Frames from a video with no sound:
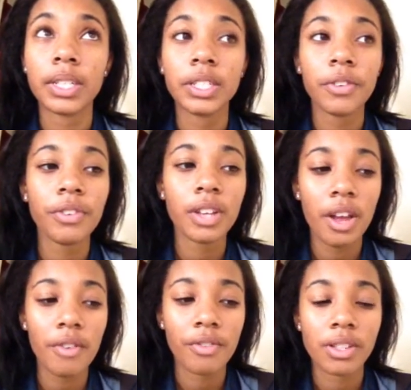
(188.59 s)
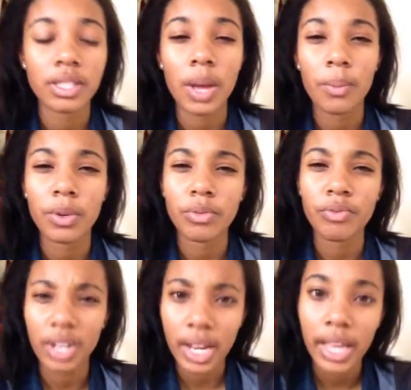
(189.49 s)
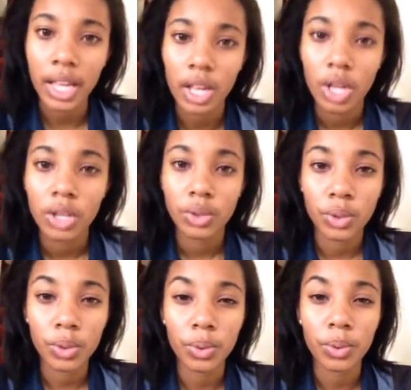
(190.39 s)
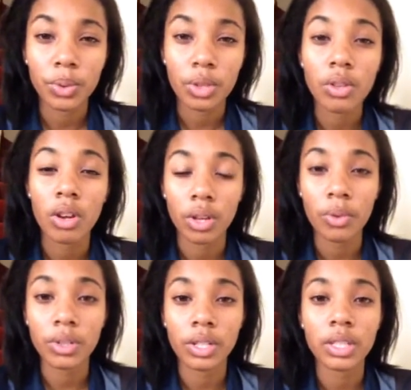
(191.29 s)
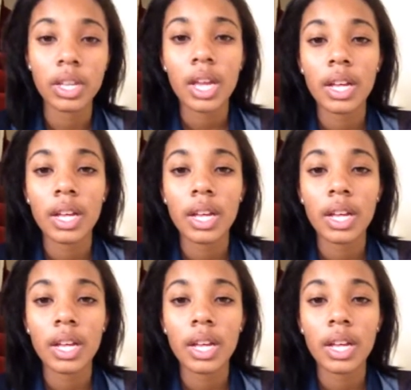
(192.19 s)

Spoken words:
different areas that would relate to the target audience.